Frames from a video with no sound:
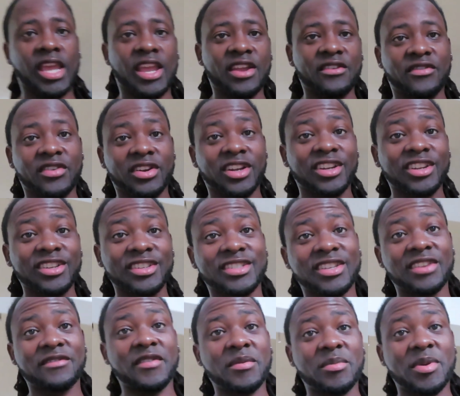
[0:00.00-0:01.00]
Hey, from the
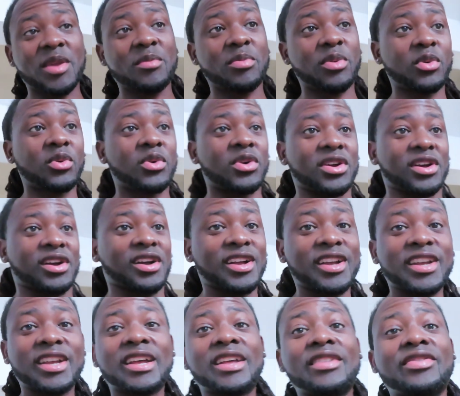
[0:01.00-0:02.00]
looks of it, people,
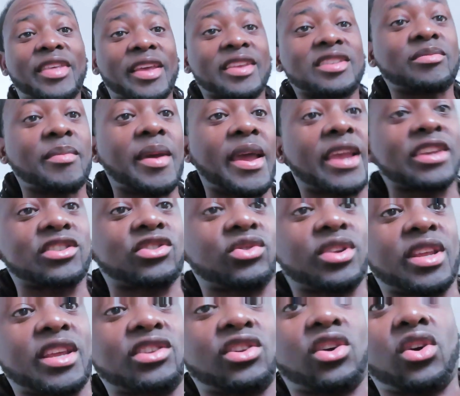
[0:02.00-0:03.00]
they smashed
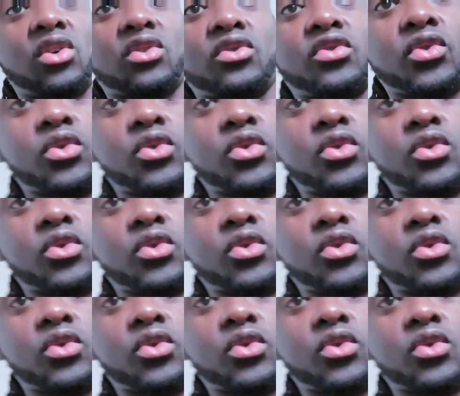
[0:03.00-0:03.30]
on that dog